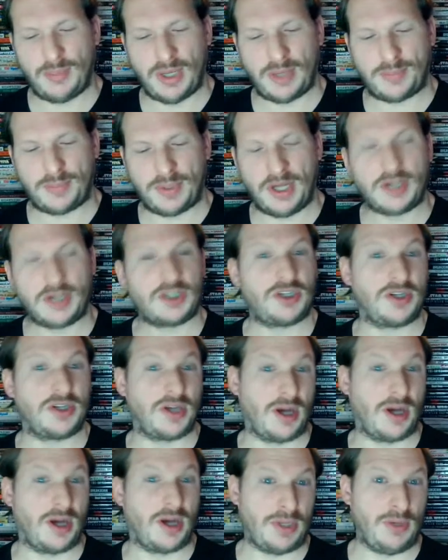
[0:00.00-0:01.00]
production
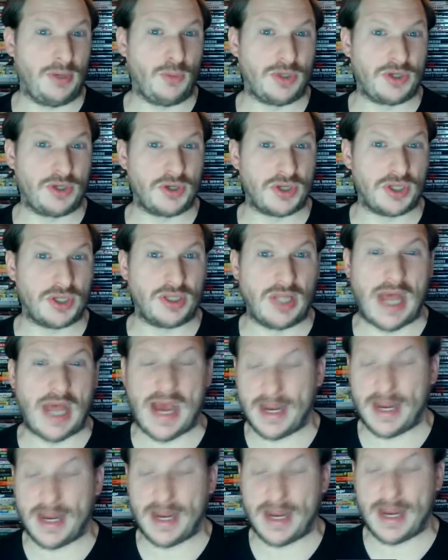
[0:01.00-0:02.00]
company, which is the
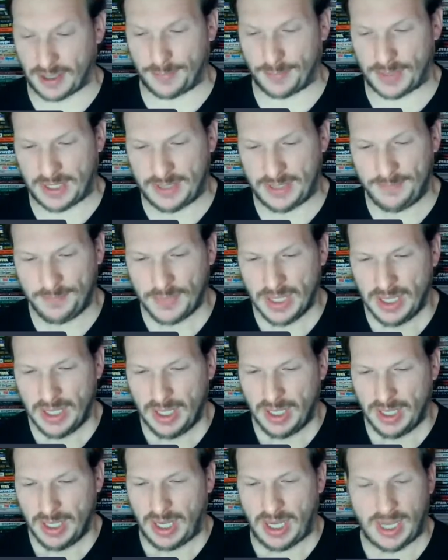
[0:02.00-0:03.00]
Ladd Company.
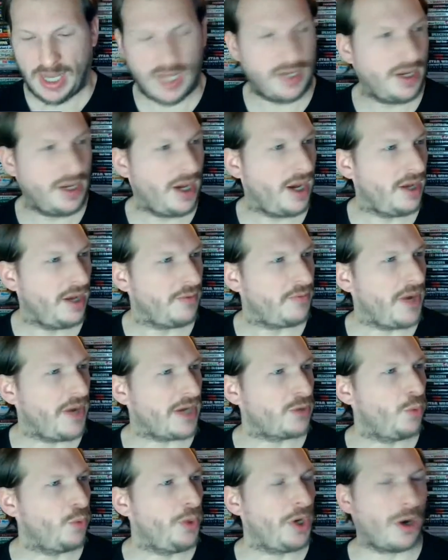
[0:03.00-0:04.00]
And in
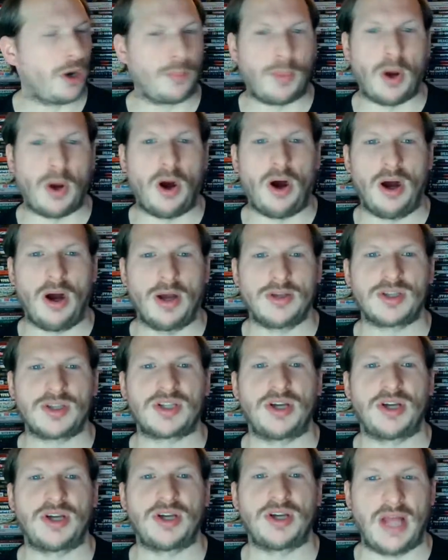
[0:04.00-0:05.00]
fact, we are paused
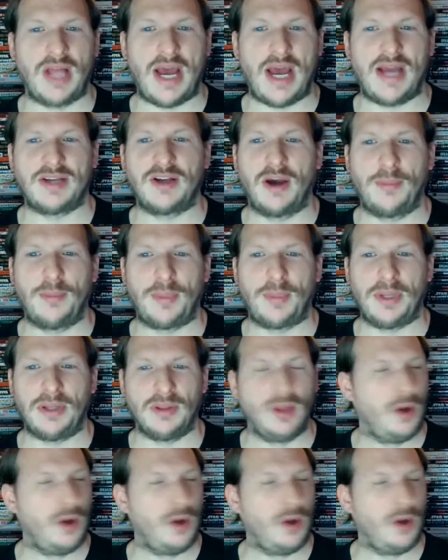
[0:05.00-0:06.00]
on the Ladd Company
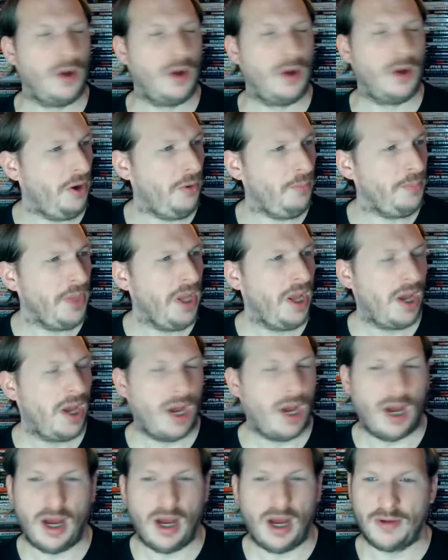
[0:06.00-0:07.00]
logo
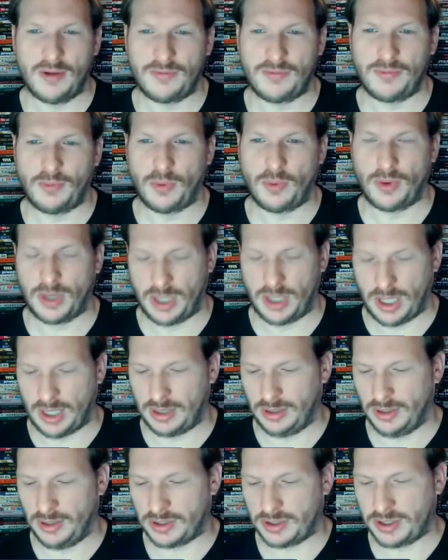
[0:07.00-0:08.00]
for
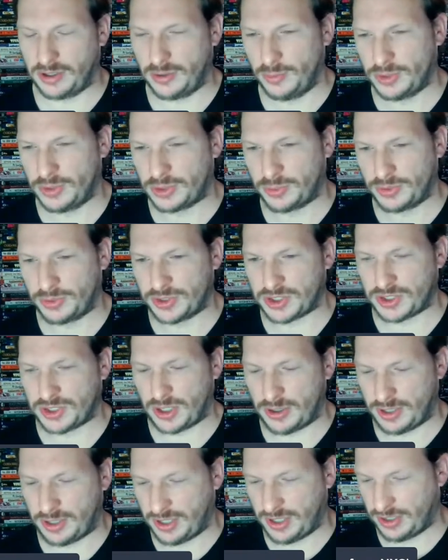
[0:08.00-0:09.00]
Looker, which will
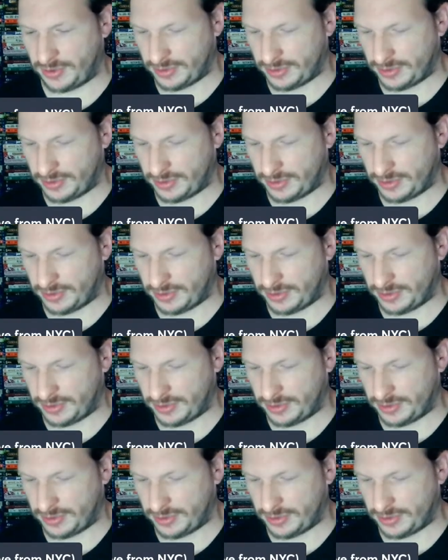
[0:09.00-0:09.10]
start here